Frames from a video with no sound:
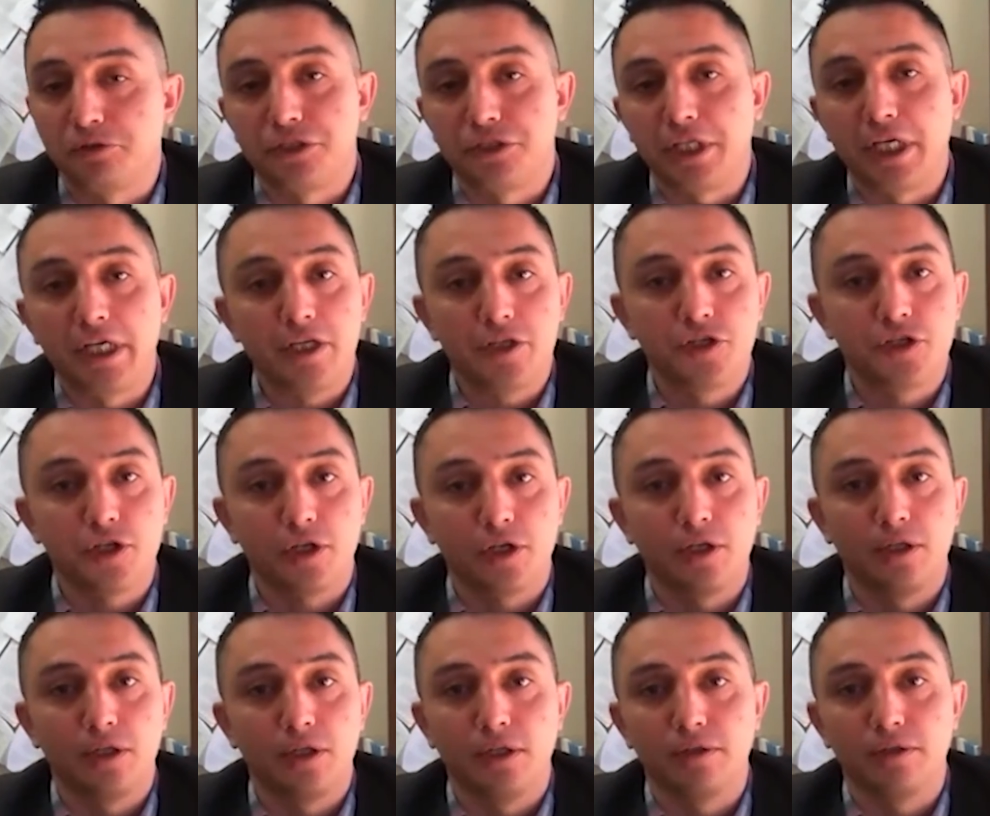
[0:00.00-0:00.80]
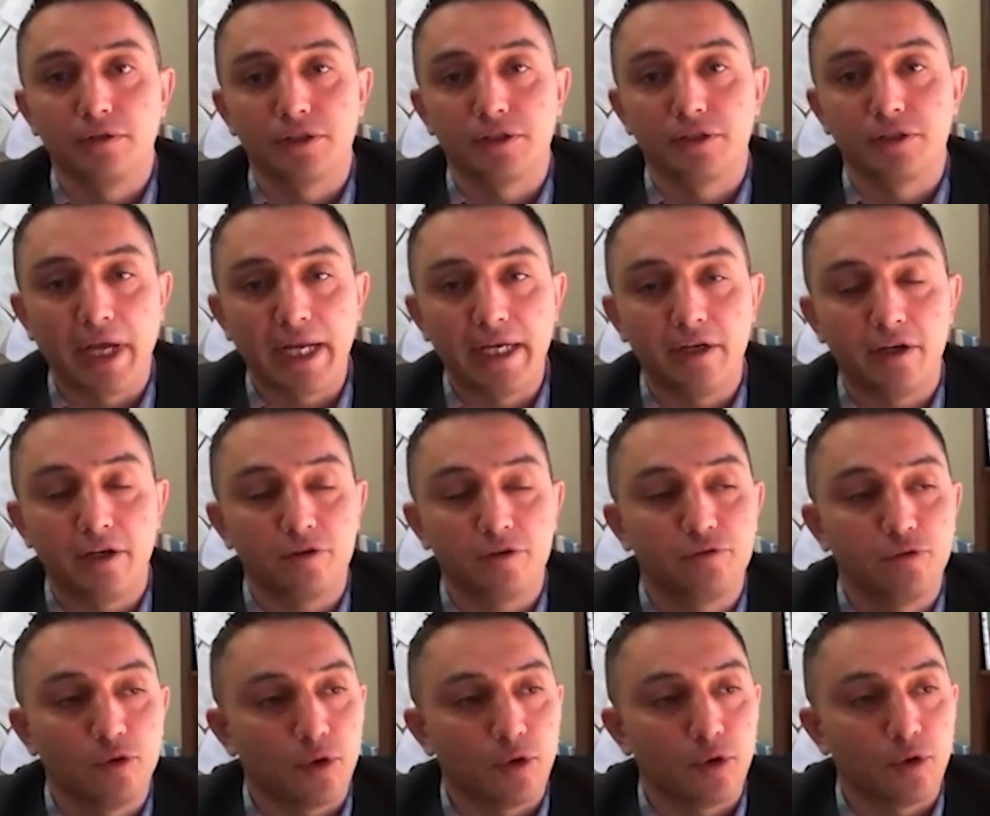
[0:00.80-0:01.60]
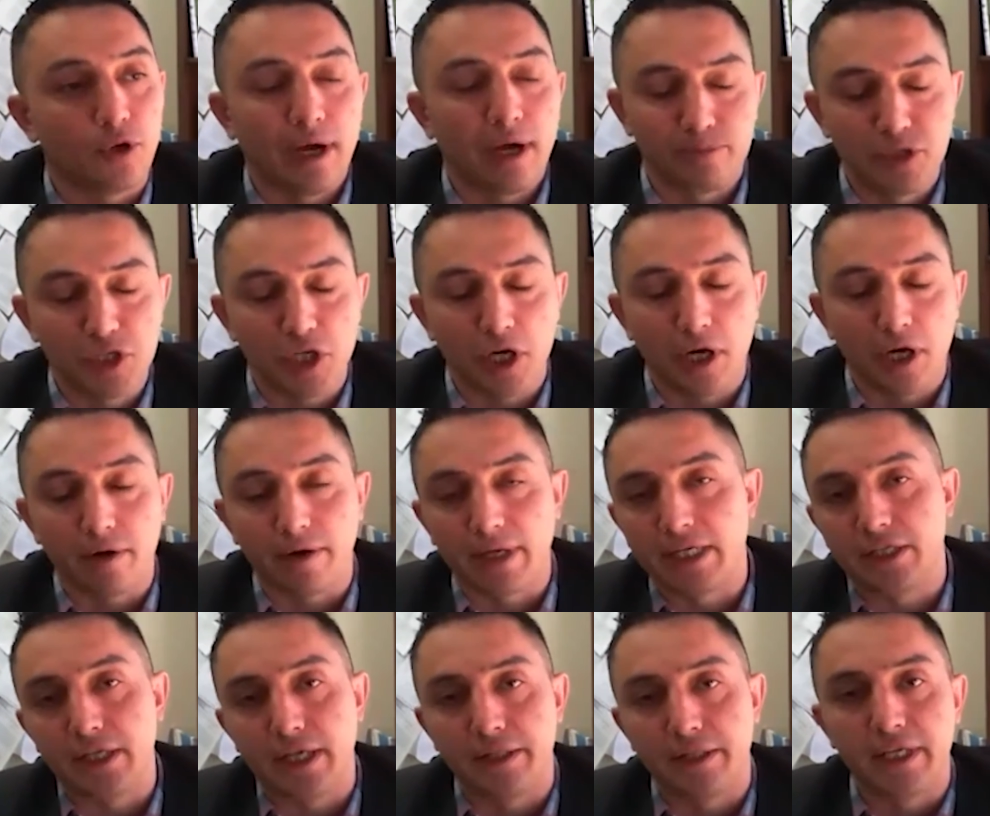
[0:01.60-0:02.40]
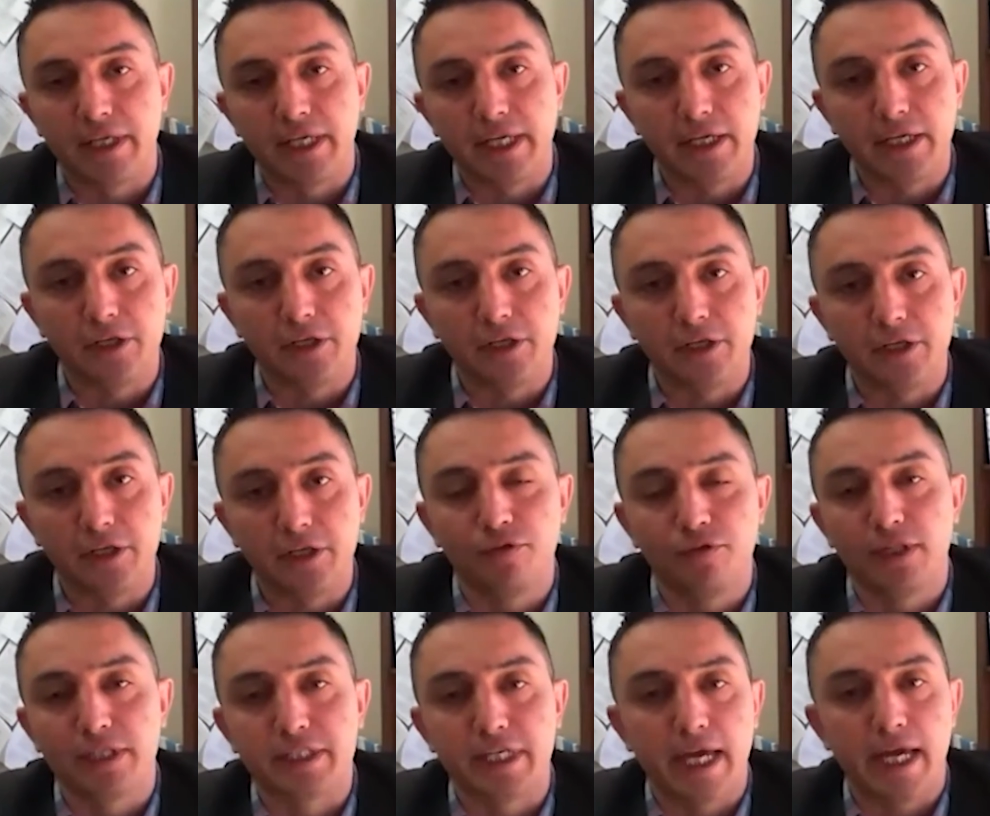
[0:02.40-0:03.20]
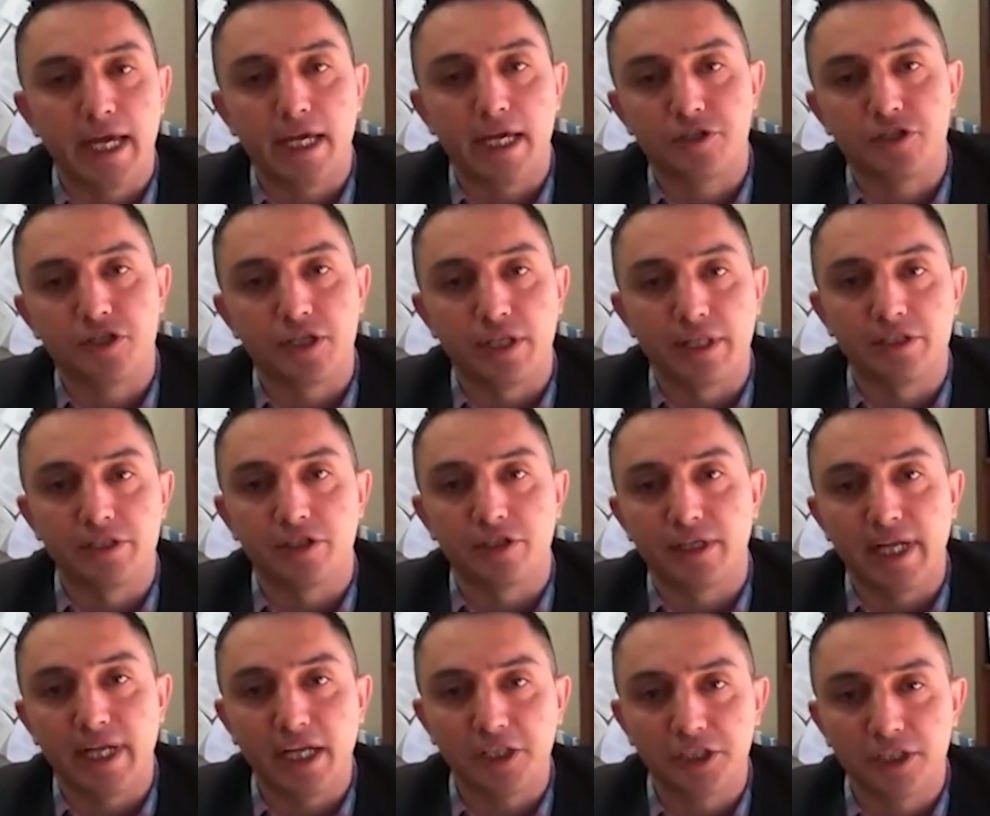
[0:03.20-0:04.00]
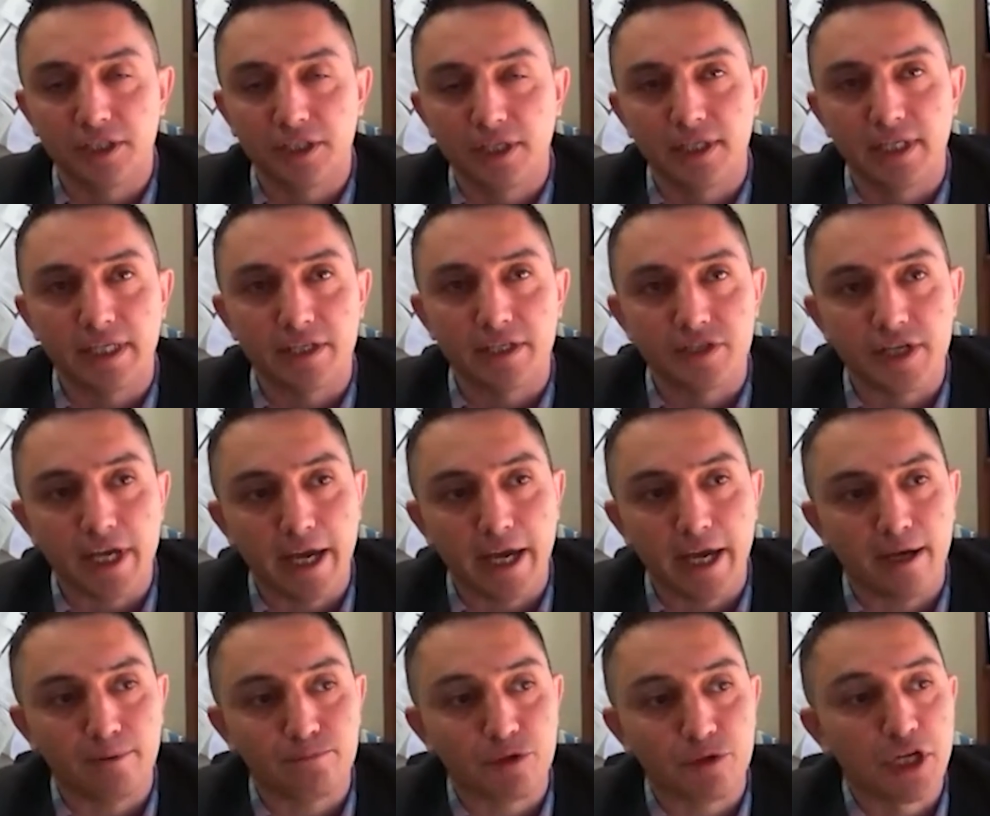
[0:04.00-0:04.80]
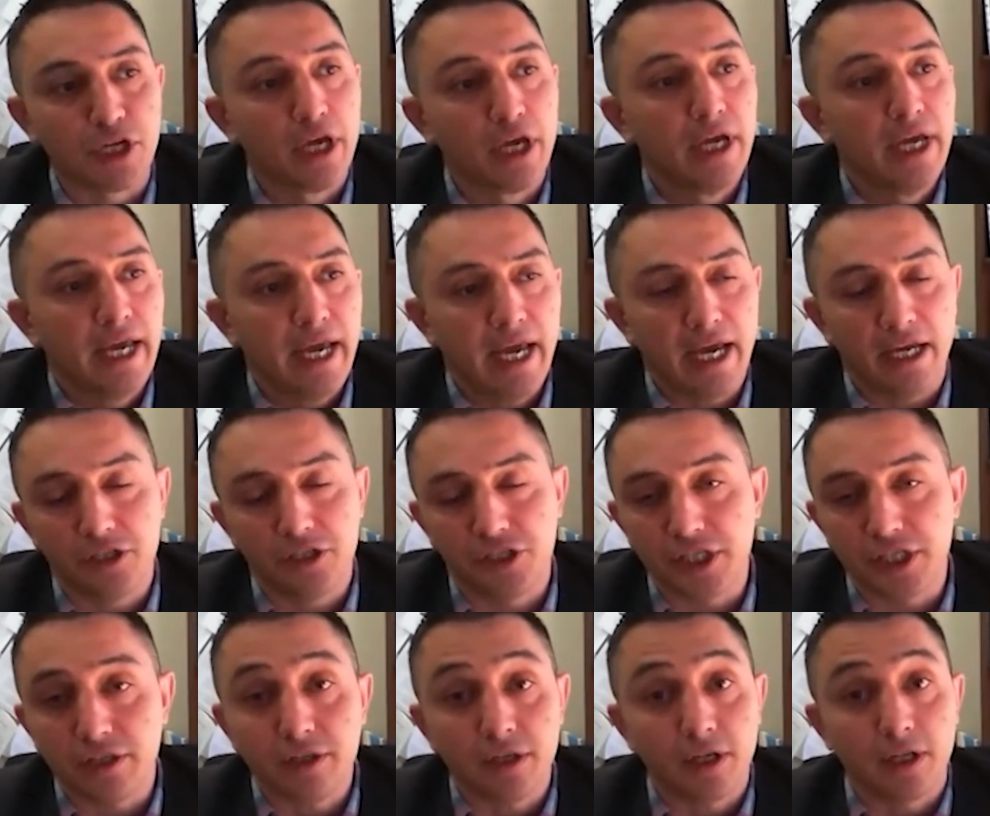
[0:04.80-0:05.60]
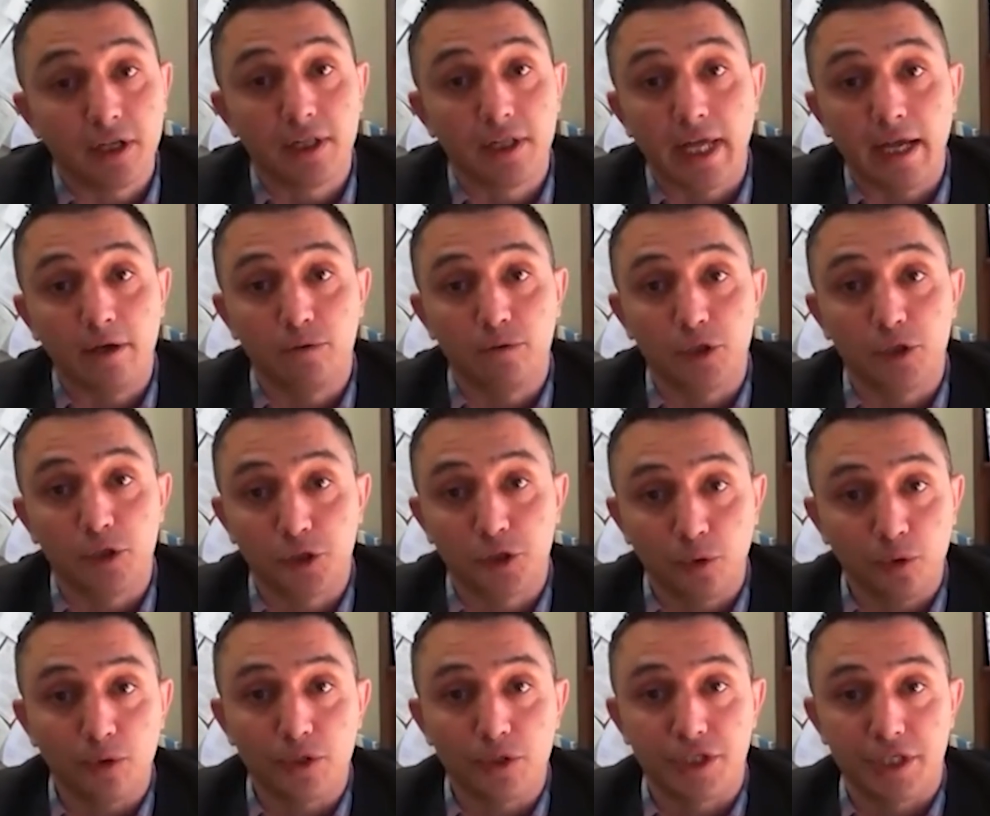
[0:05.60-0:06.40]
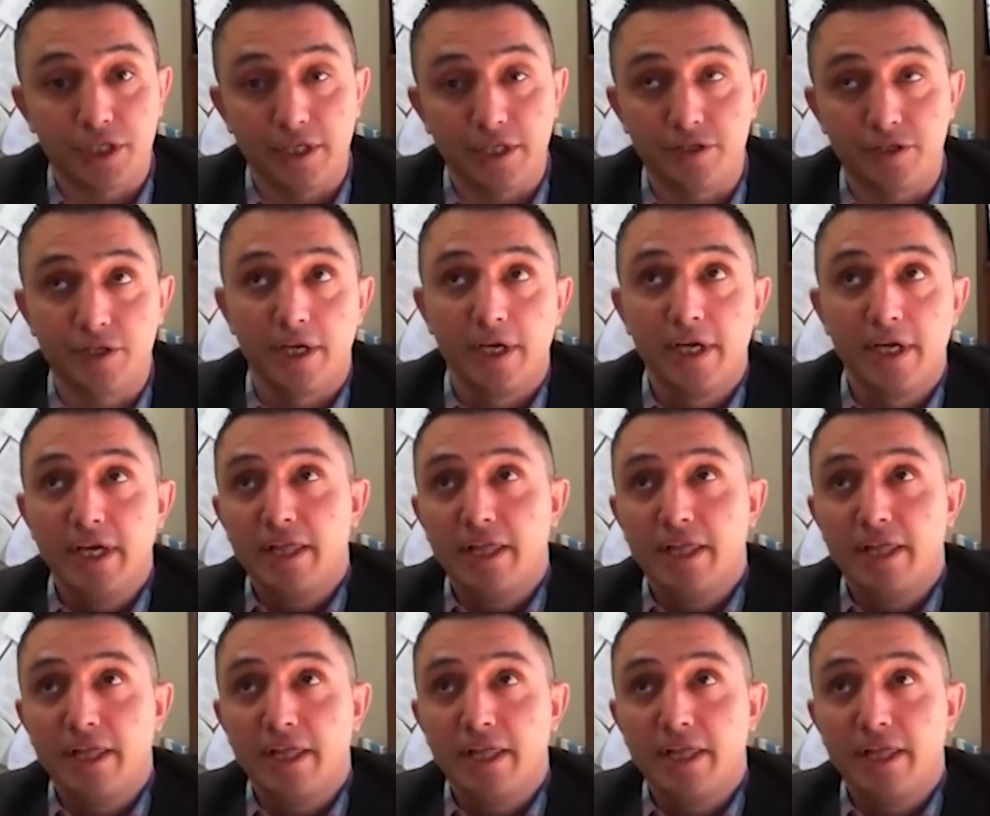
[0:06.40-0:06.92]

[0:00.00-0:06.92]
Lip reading: TESOL, trainer for, the TOEFL test, international exams, and general language courses.